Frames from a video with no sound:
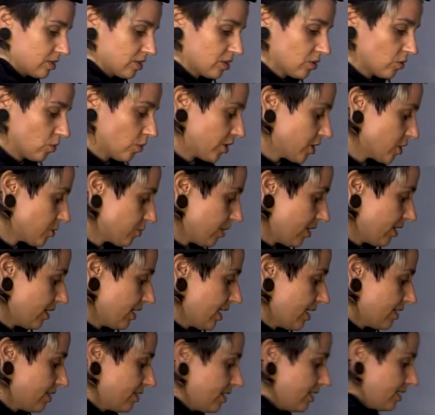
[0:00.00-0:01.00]
the worst part,
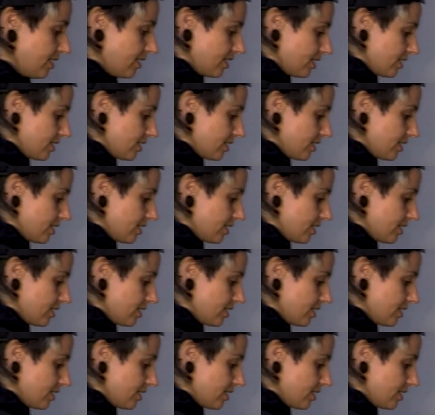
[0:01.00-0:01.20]
I think,